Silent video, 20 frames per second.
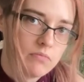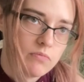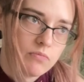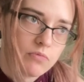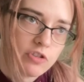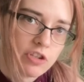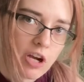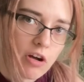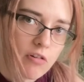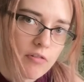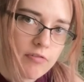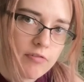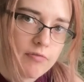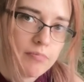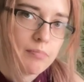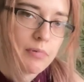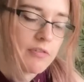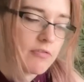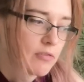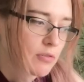shelf
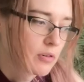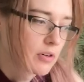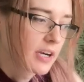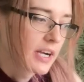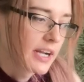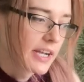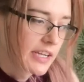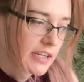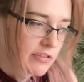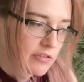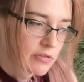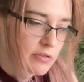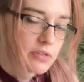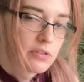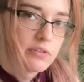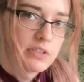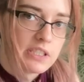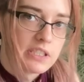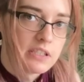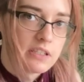before I
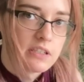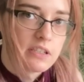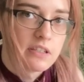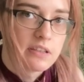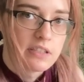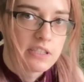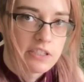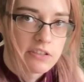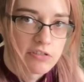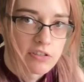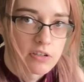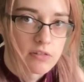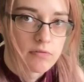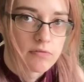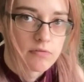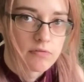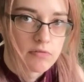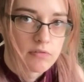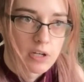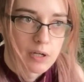screw in the shelf
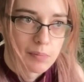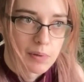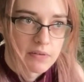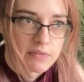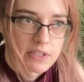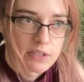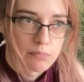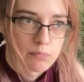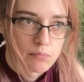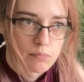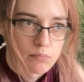above it.